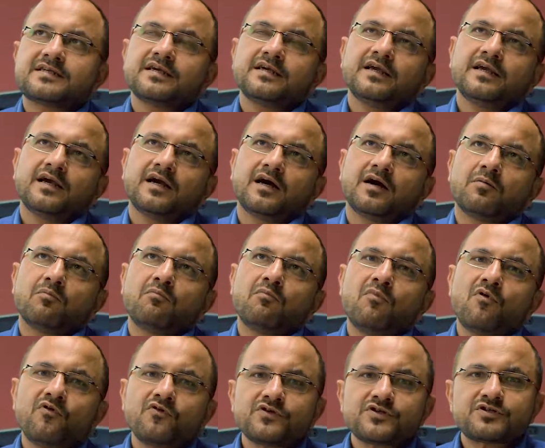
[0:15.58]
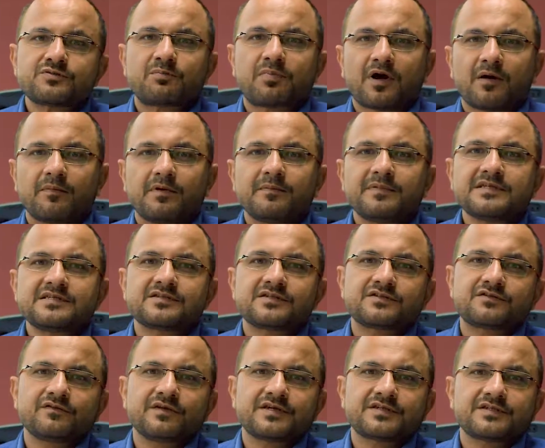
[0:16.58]
a most probable
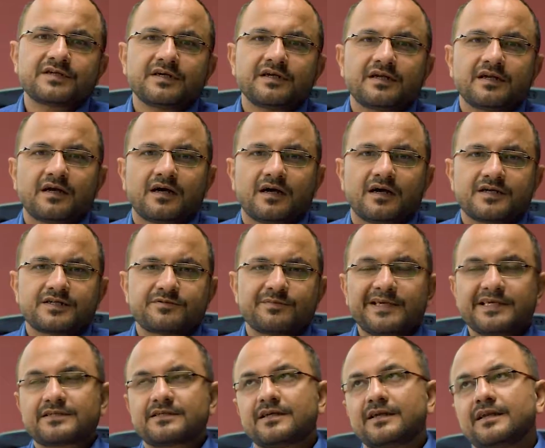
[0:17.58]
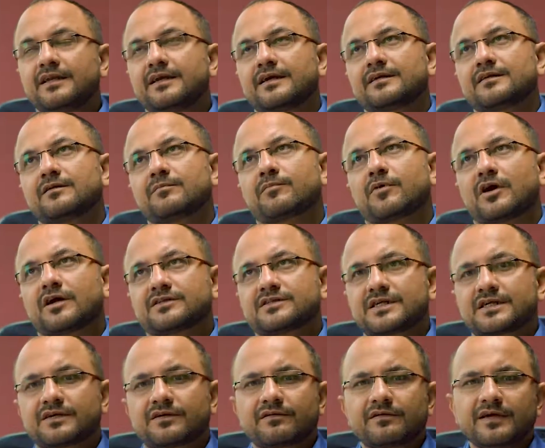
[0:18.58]
situation, especially near the
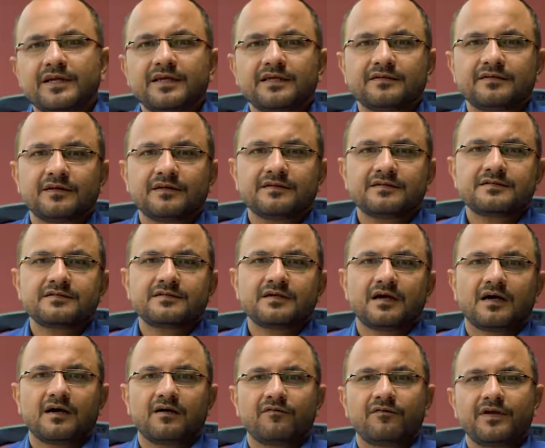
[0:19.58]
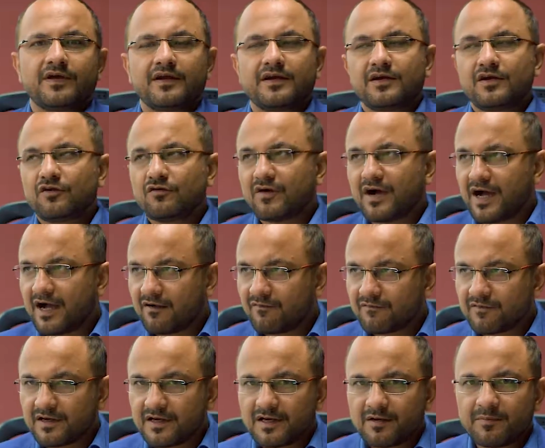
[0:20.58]
project releases, wherein you
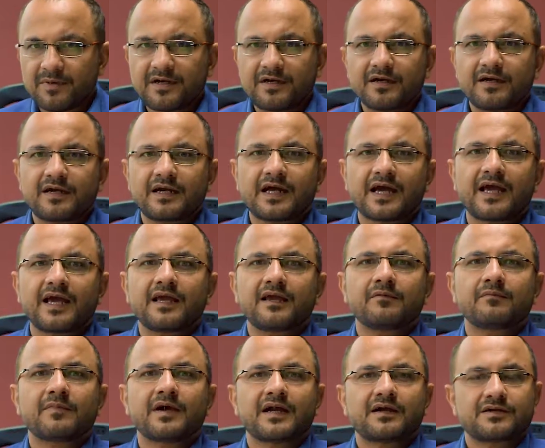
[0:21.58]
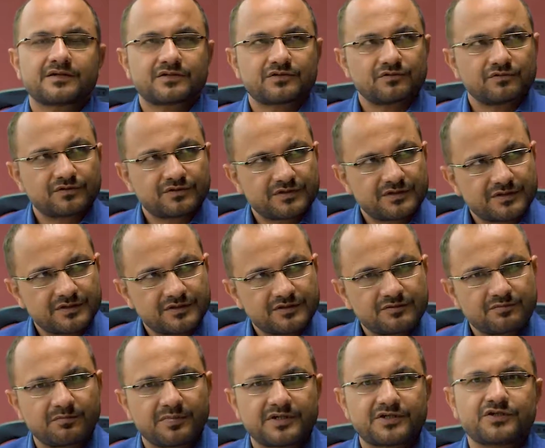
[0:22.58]
have limited time and
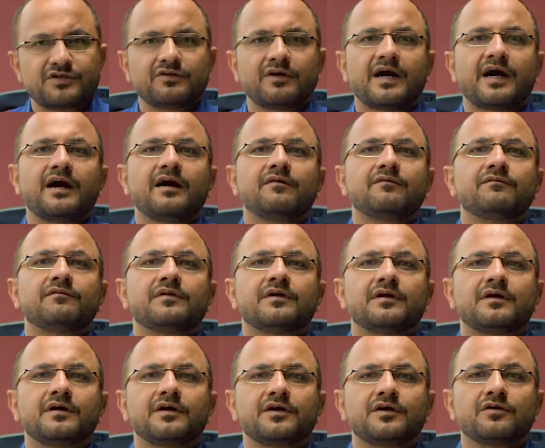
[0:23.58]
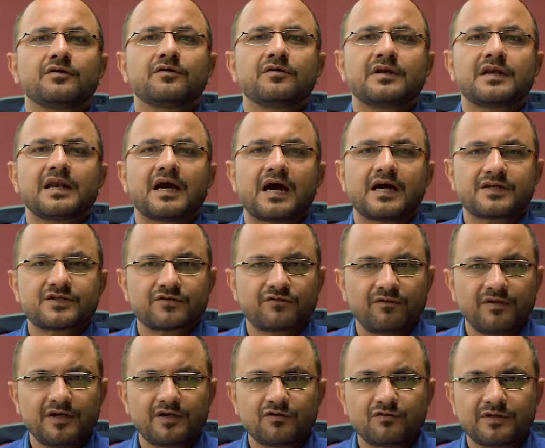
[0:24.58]
resources, but you have, large
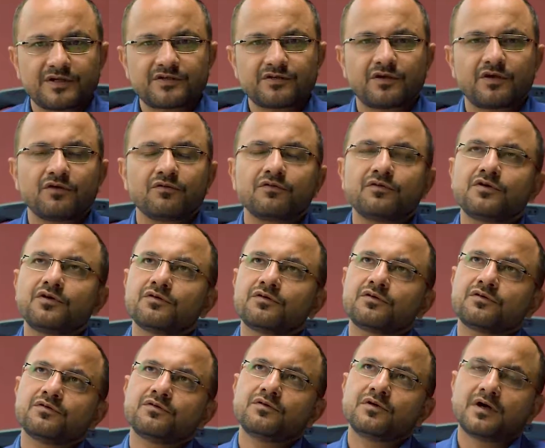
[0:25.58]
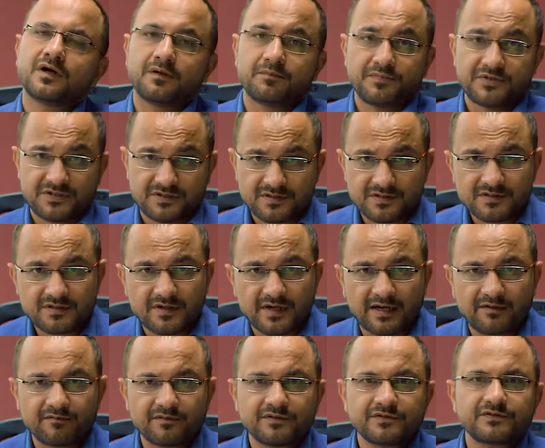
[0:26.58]
suite to execute due to business
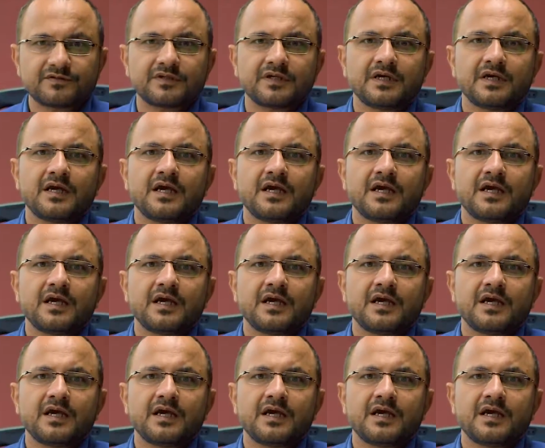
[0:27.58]
drivers.